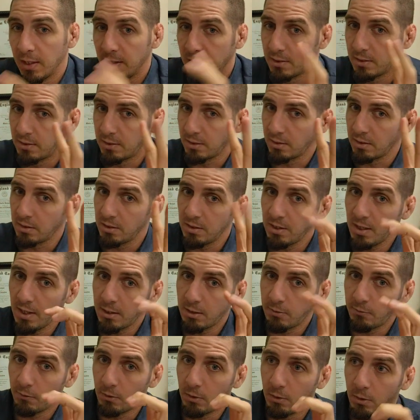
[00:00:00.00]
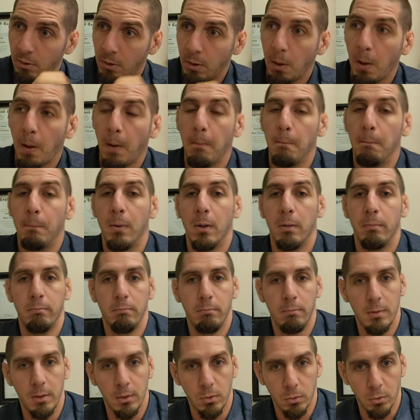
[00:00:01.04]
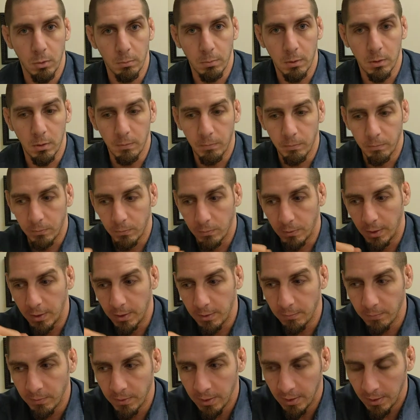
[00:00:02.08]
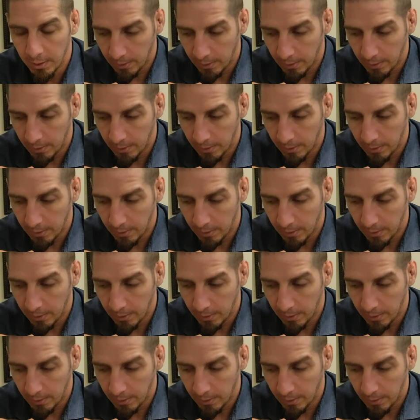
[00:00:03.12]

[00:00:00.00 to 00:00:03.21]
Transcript: successful but miserable, right?